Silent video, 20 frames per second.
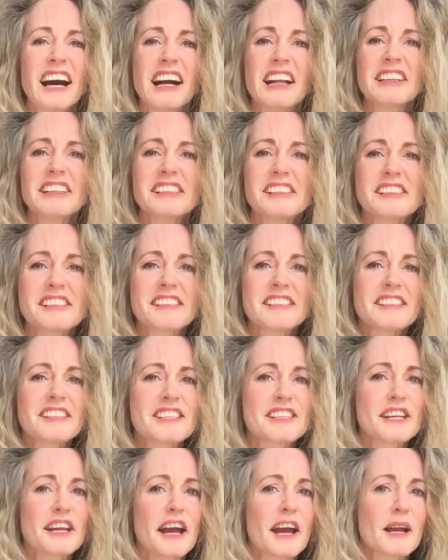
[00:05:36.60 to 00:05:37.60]
Colours and
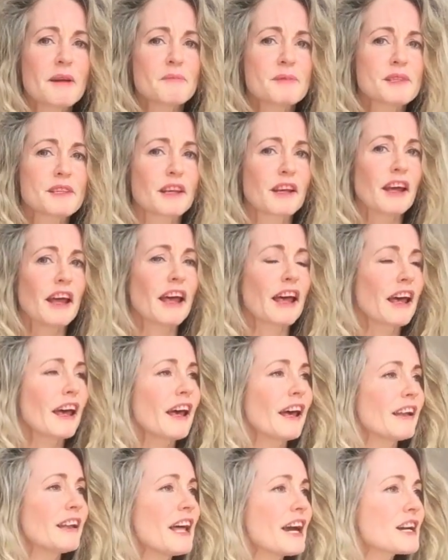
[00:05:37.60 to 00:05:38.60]
shapes.
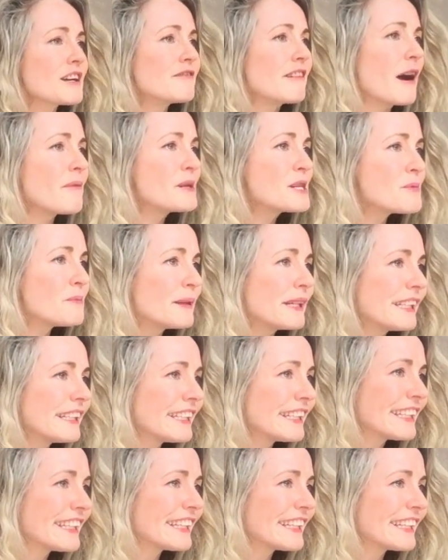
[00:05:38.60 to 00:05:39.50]
Like a rubbish bin?